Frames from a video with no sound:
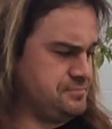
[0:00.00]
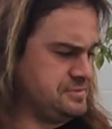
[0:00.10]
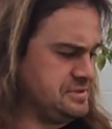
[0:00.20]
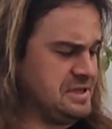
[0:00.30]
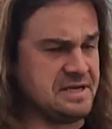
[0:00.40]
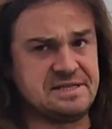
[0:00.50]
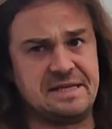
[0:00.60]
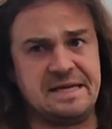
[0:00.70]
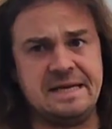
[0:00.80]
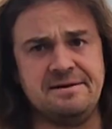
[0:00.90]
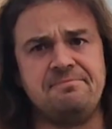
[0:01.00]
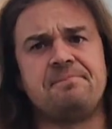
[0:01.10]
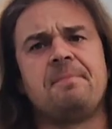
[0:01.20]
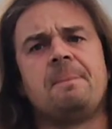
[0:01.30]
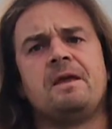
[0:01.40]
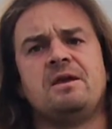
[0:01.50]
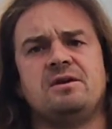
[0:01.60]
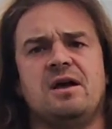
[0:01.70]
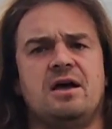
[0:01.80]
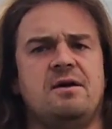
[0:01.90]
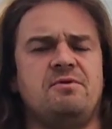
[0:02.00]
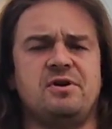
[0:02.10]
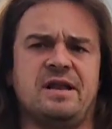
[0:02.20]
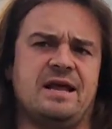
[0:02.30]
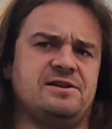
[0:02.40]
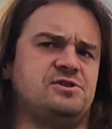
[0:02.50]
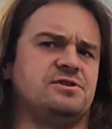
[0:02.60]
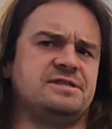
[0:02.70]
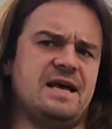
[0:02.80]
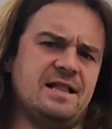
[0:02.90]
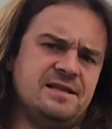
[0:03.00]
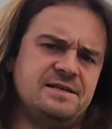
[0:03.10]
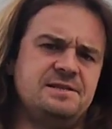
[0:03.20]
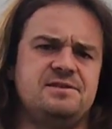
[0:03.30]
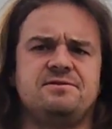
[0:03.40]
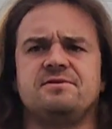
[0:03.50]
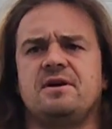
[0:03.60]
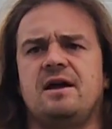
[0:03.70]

slice to eat it. You can add it to your salads.